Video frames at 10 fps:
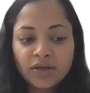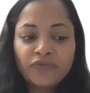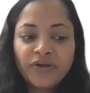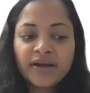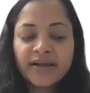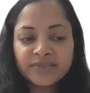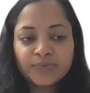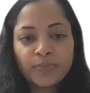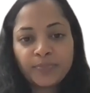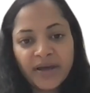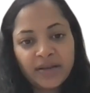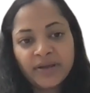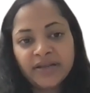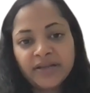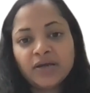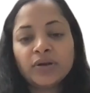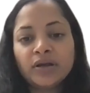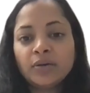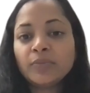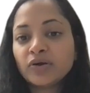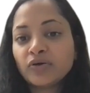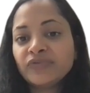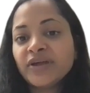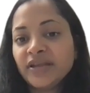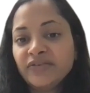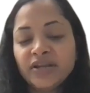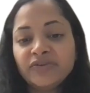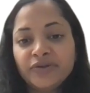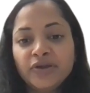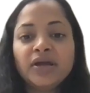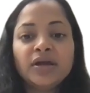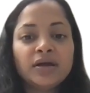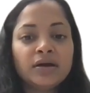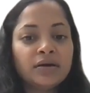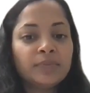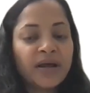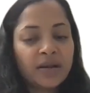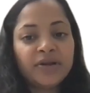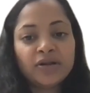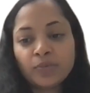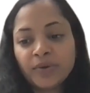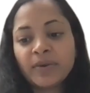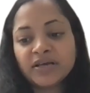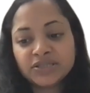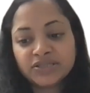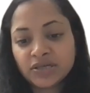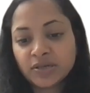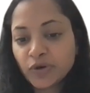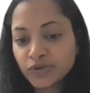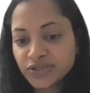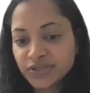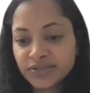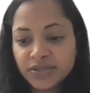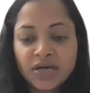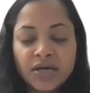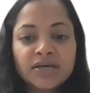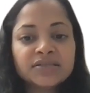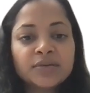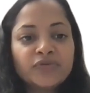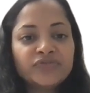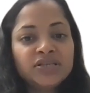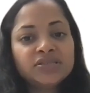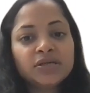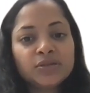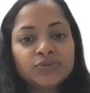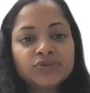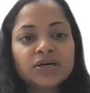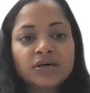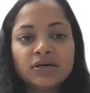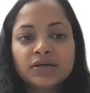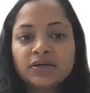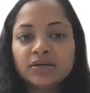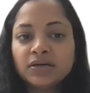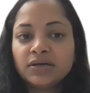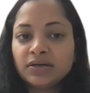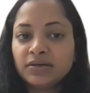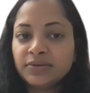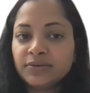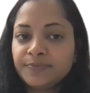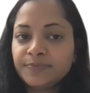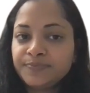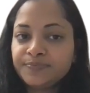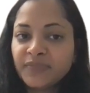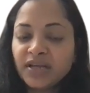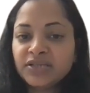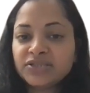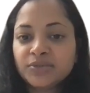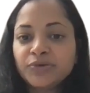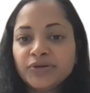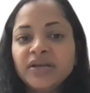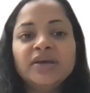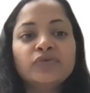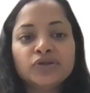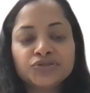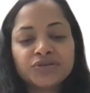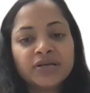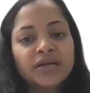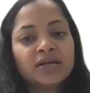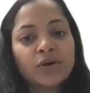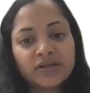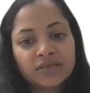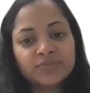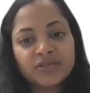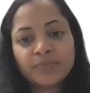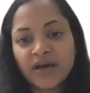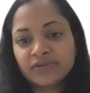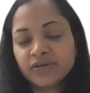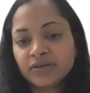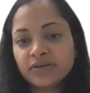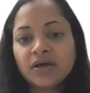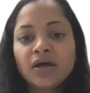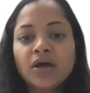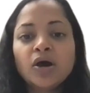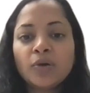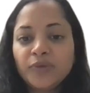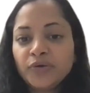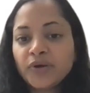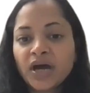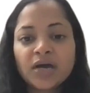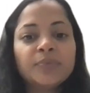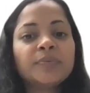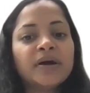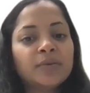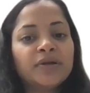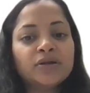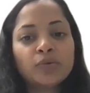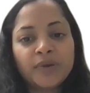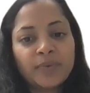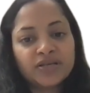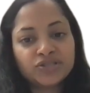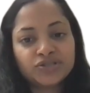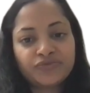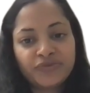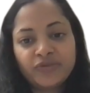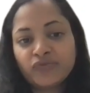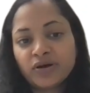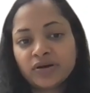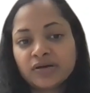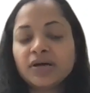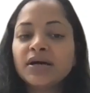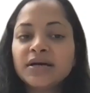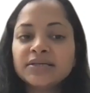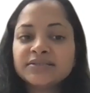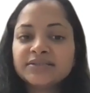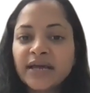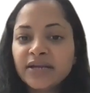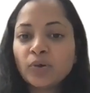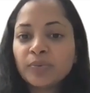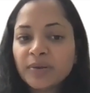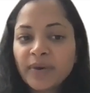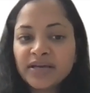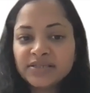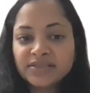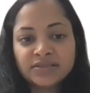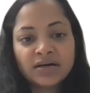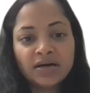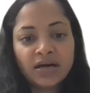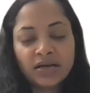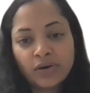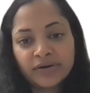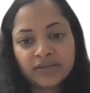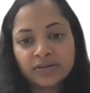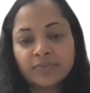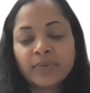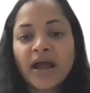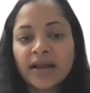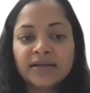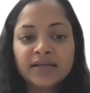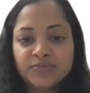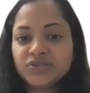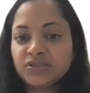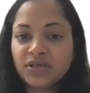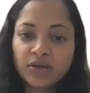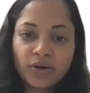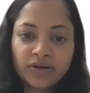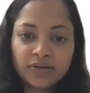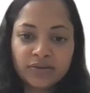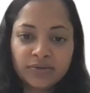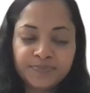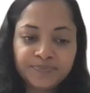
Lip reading: Now, we are experimenting on a number of derivative-free parameter optimization approaches. Some of these include the distributed evolutionary algorithms in Python, Optuna hyperparameter optimization framework, scikit-optimize algorithm, and Lipschitz algorithm.